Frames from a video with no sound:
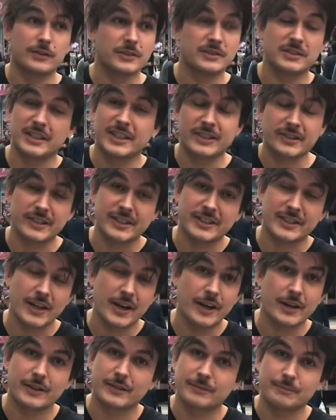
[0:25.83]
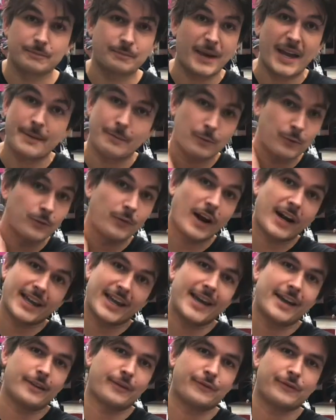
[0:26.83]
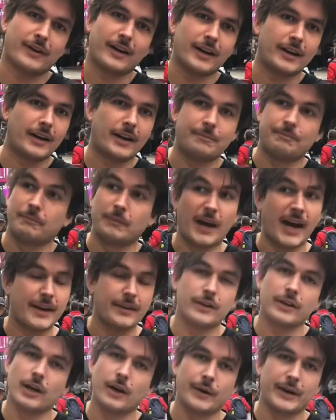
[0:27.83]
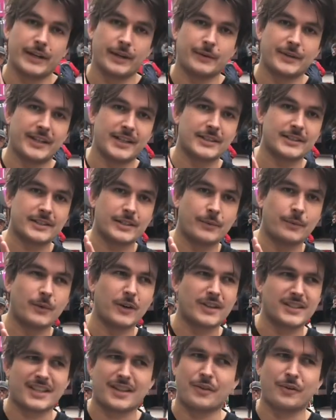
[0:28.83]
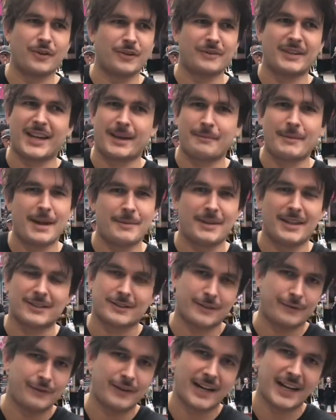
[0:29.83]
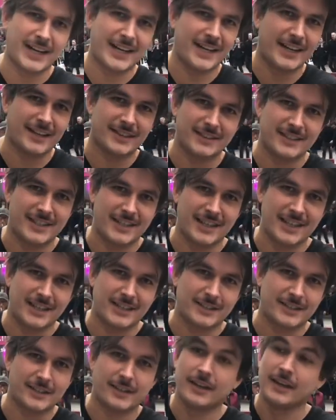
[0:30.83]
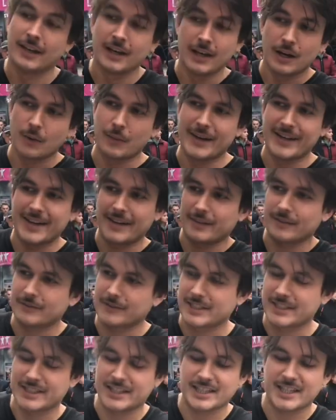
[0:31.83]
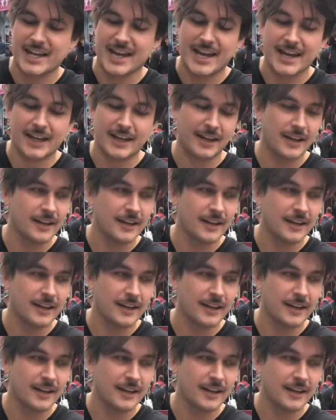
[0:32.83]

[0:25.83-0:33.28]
literally just heard people running out the front. I had no idea what the incident was. I thought like maybe there was a fire downstairs. So went down to check.